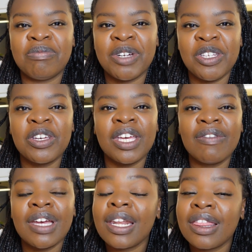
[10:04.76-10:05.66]
By you
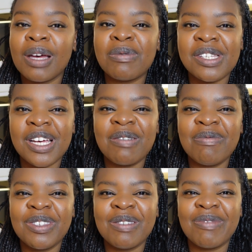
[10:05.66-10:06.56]
giving it a thumbs up,
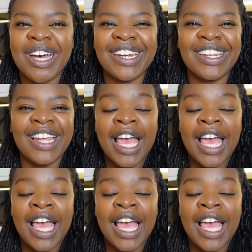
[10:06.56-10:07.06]
you might